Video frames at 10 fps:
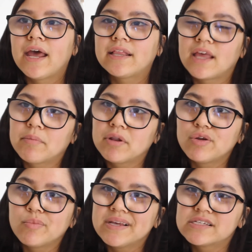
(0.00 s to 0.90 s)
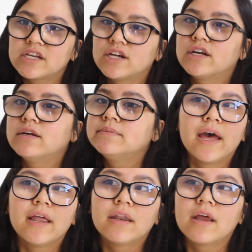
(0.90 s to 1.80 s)
I think I'm gonna do mascara
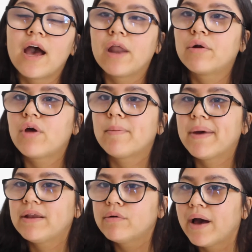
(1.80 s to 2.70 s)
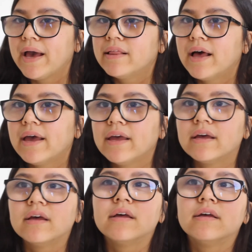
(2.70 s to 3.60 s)
and I don't know, I might do
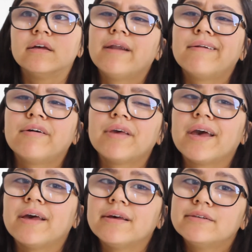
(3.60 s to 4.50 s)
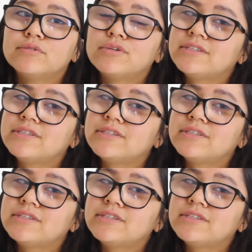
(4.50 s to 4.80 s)
highlight. I don't know yet. We'll